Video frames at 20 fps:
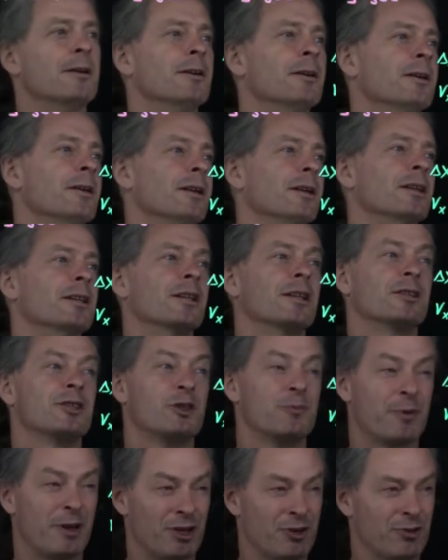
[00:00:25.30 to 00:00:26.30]
In the
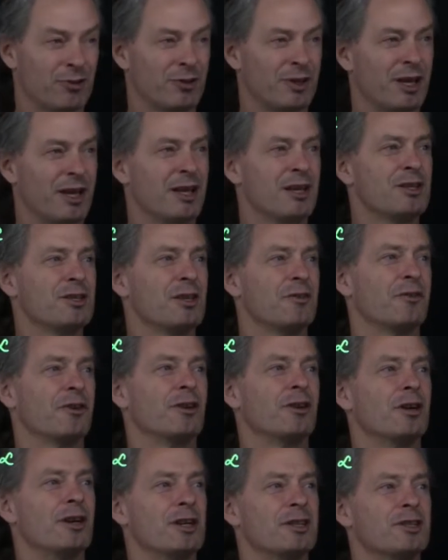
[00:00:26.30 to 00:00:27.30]
special case of a
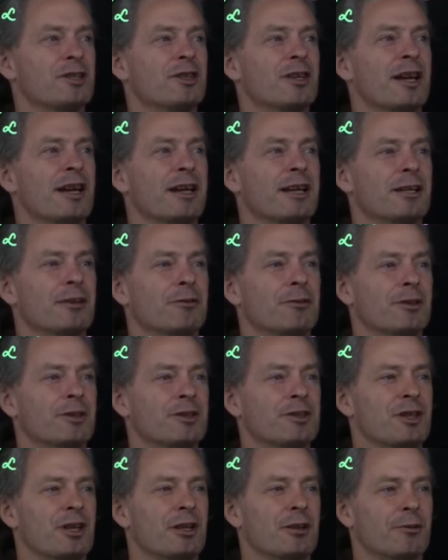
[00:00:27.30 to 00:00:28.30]
constant angular
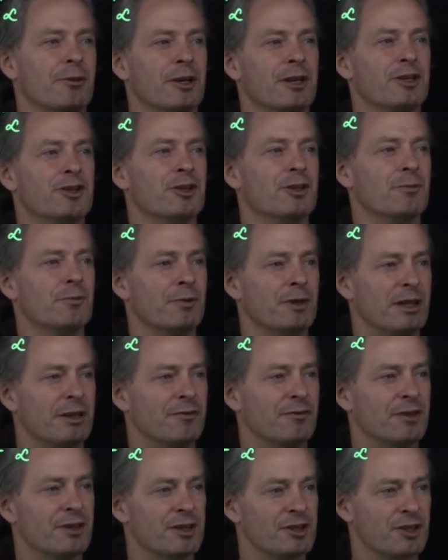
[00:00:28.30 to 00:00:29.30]
acceleration, we
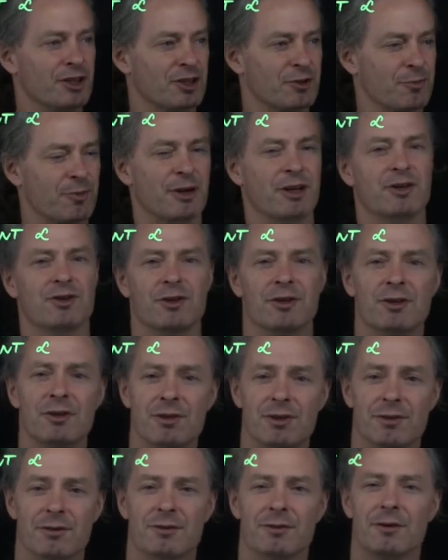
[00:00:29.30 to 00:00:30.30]
have these
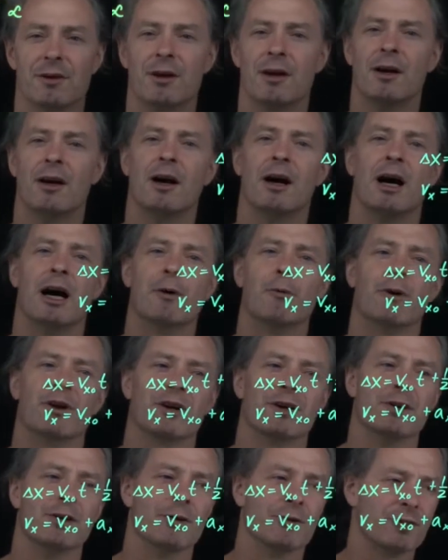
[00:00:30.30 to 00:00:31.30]
expressions. I want
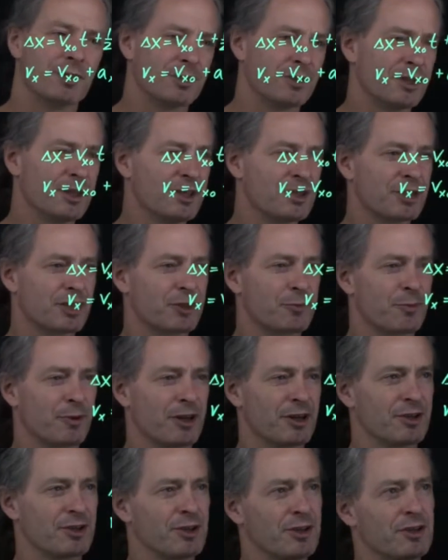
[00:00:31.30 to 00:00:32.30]
to note that these
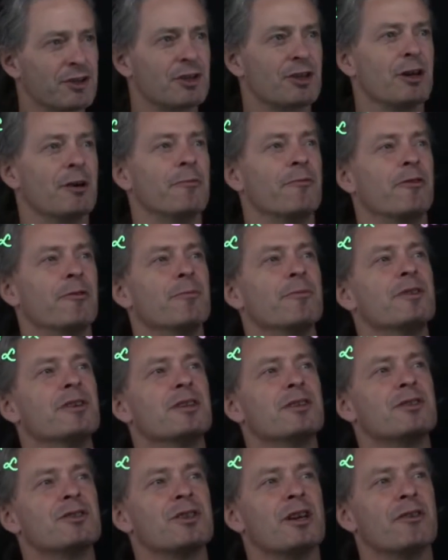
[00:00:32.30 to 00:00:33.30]
expressions come from
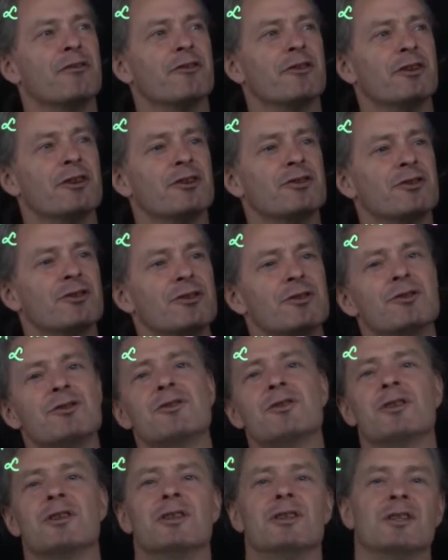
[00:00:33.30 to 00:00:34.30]
these
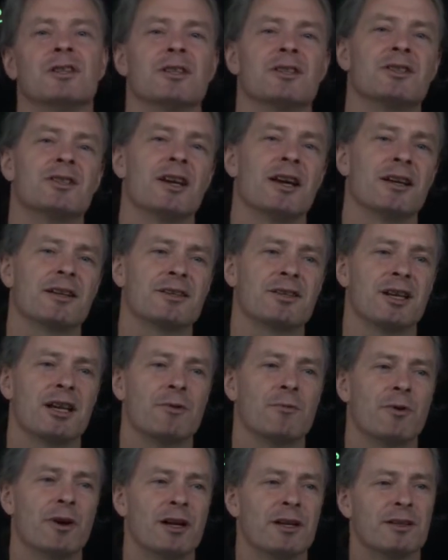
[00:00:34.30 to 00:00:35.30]
definitions in the exact same
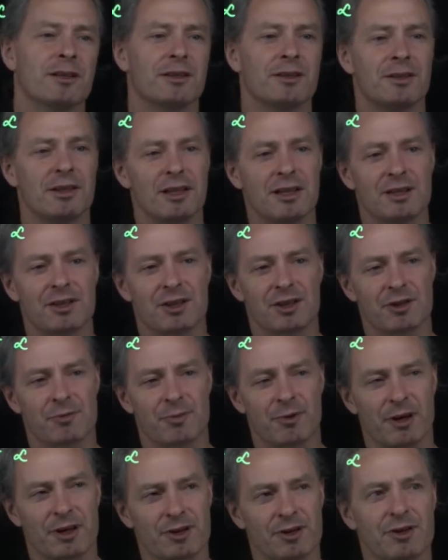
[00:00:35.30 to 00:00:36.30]
way that these
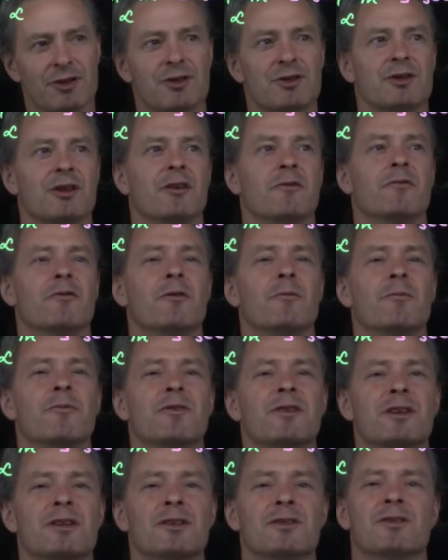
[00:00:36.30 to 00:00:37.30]
expressions come from
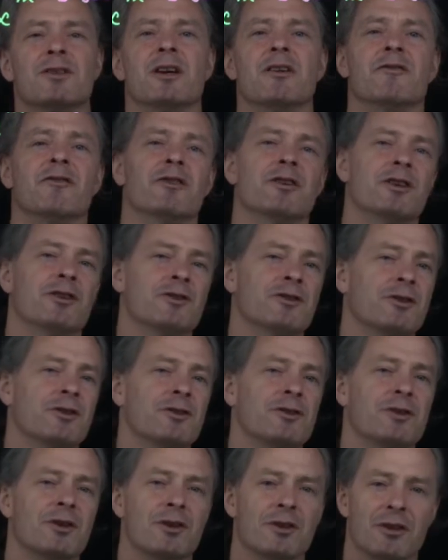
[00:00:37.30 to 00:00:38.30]
these
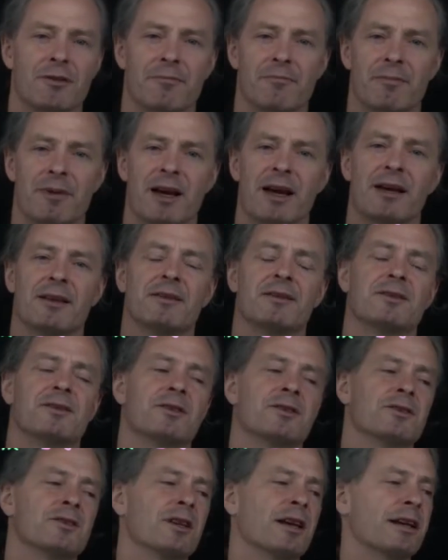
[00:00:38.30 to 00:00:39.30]
definitions. The math is
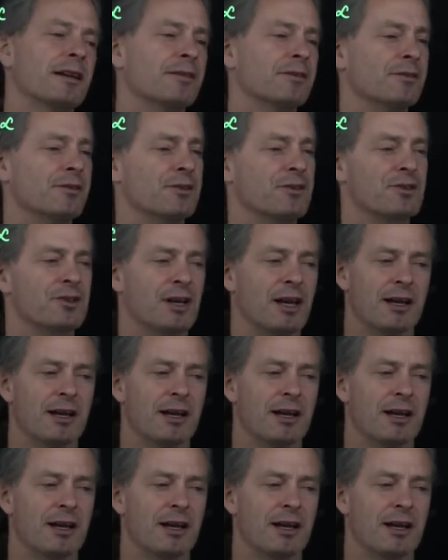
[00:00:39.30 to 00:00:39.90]
exactly the same.